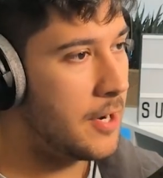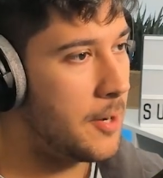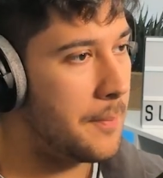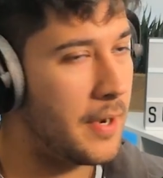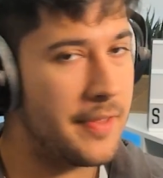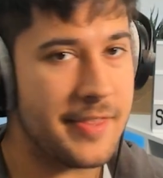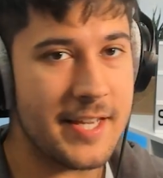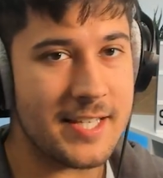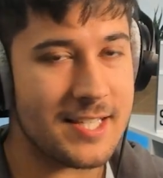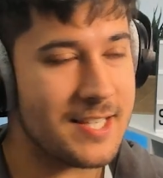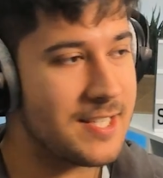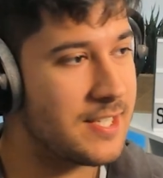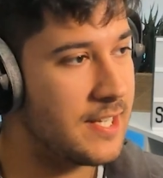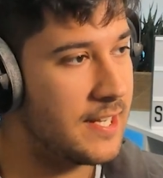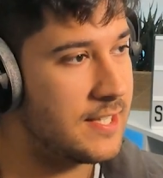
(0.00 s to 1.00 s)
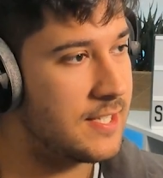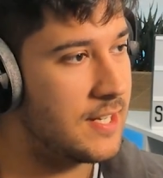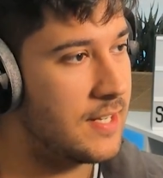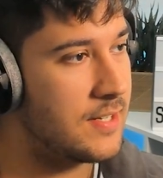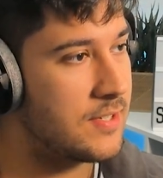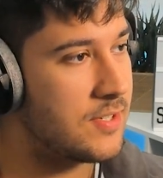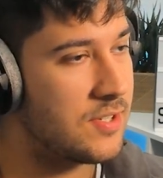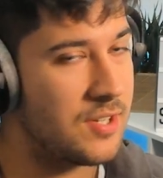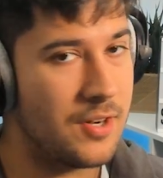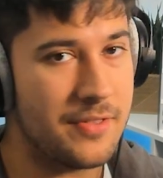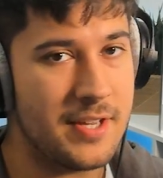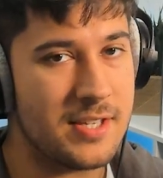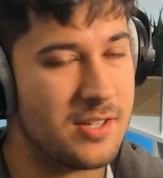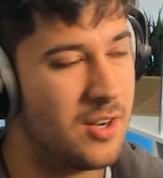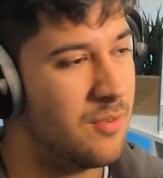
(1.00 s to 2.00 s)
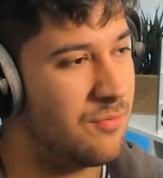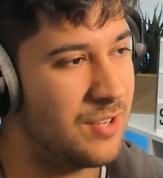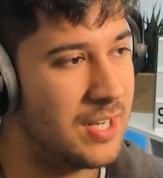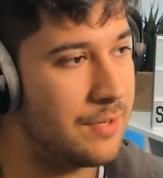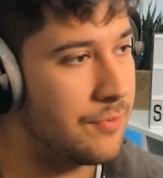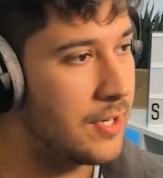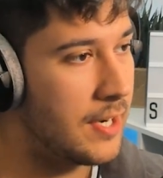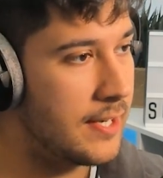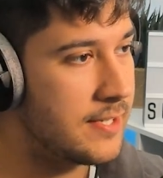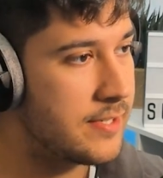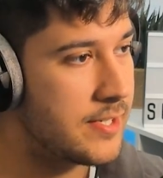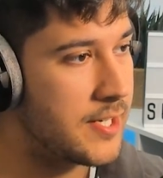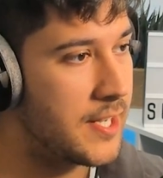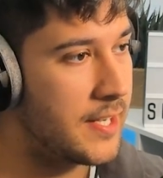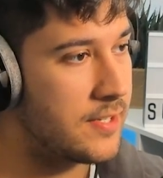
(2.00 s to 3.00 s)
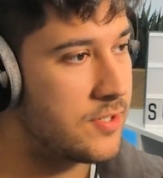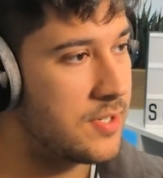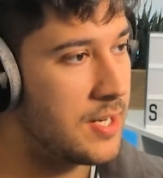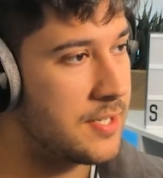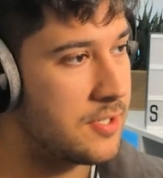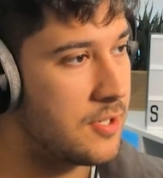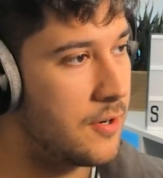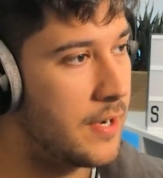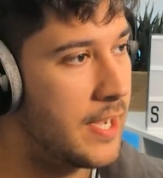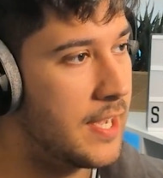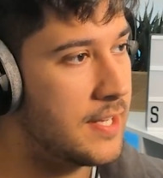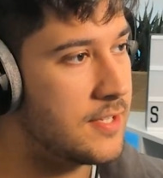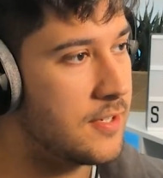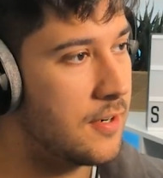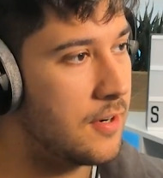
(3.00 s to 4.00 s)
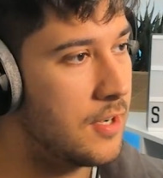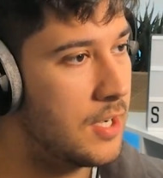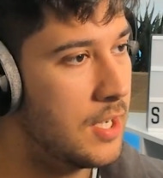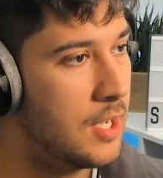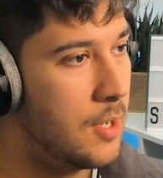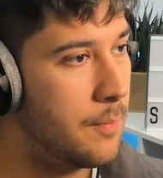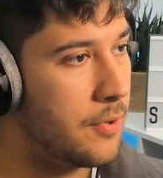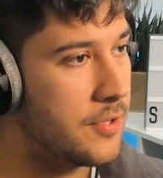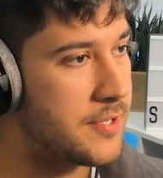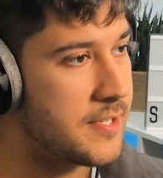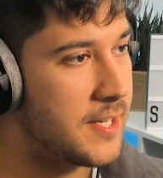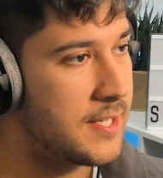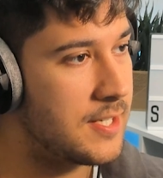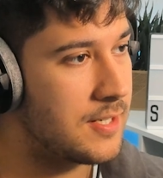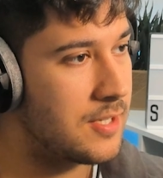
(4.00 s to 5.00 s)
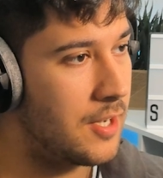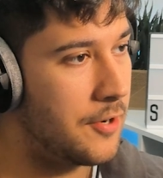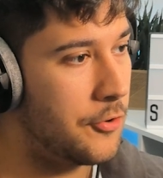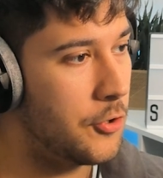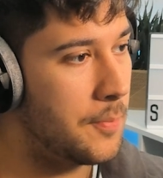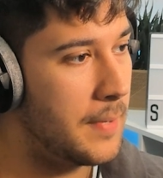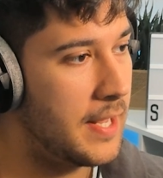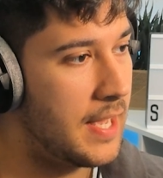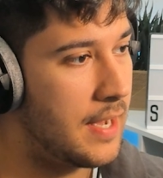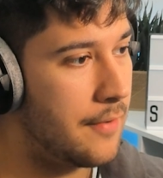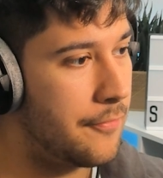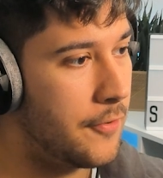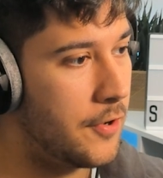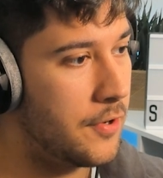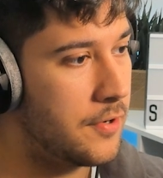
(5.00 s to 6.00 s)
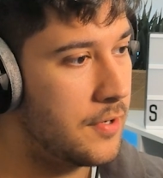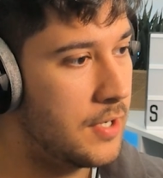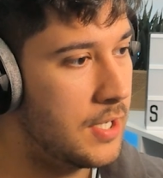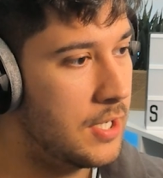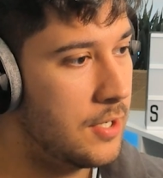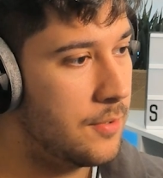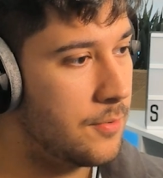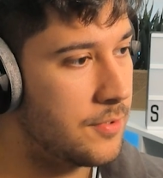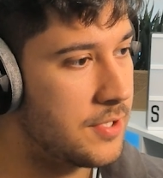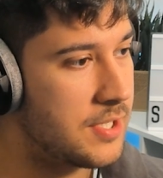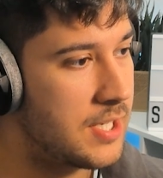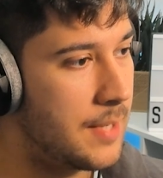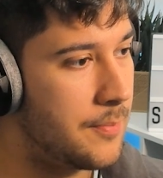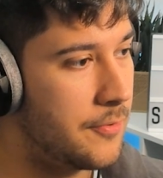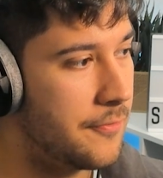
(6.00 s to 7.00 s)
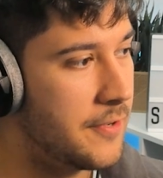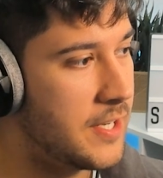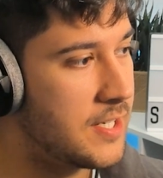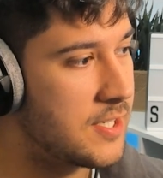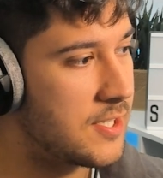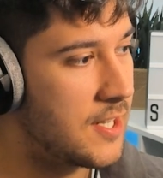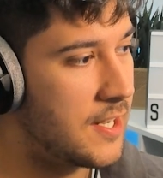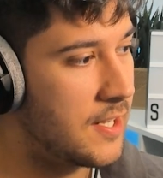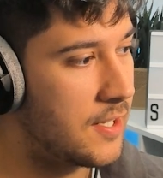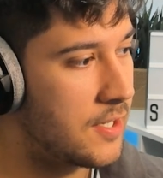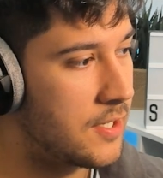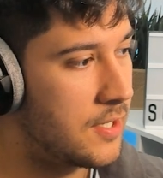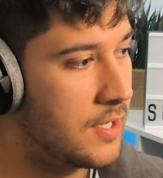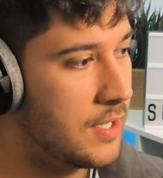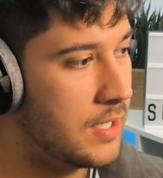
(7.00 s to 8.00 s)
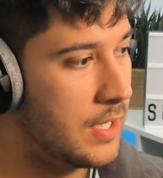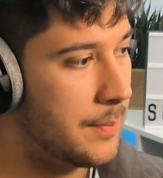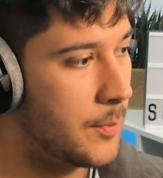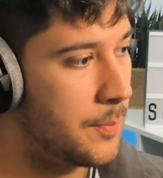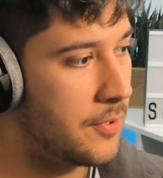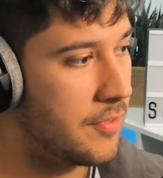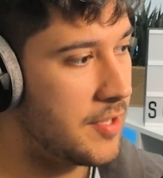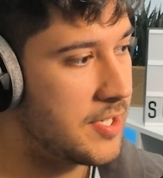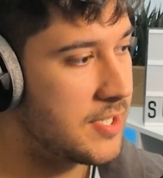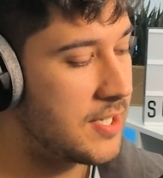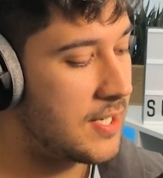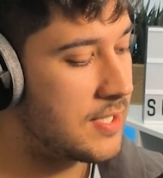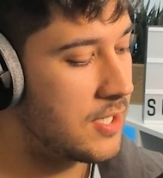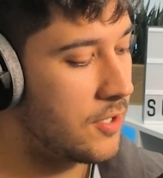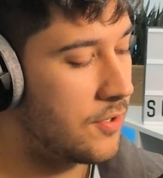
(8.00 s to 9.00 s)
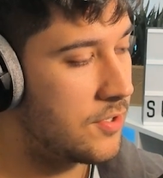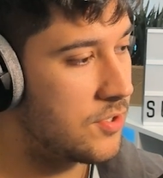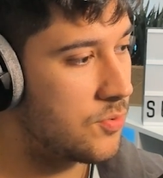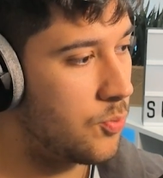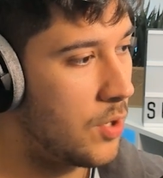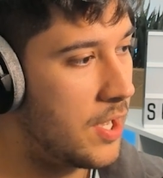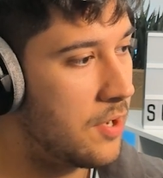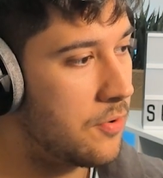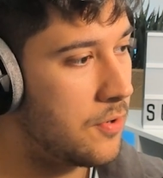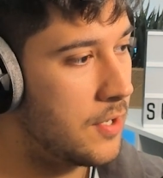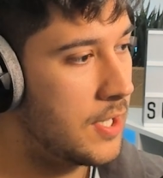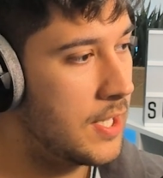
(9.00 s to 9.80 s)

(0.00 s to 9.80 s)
Bear in mind, these are the settings, so these aren't really realistic. So let's go ahead and put the settings that I normally have on. We'll disable VSync and we'll put this setting on as well.